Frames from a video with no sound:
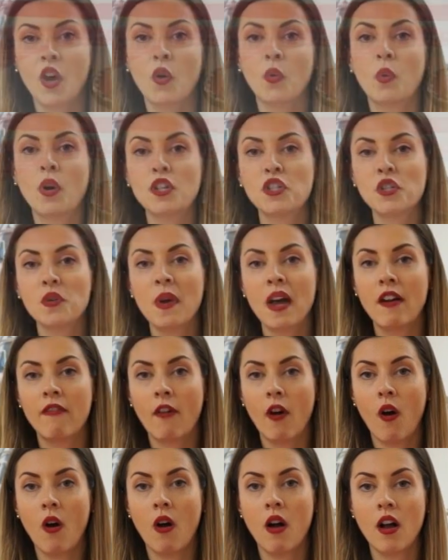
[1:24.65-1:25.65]
Once you
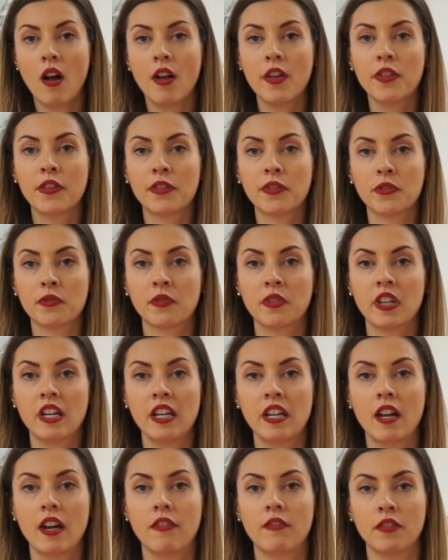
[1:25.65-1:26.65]
have all
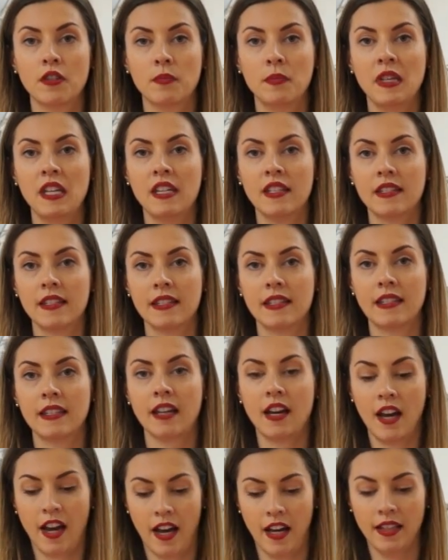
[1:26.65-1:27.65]
3 of your pieces
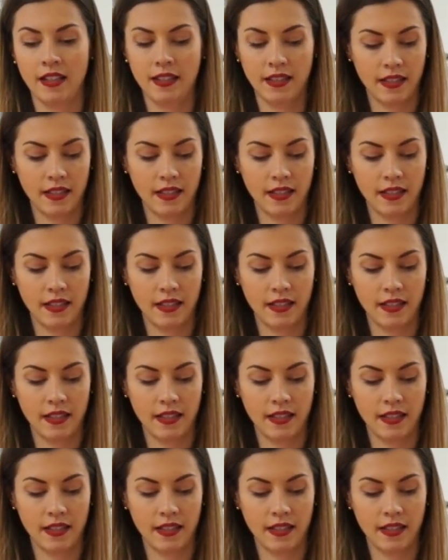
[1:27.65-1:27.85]
cut,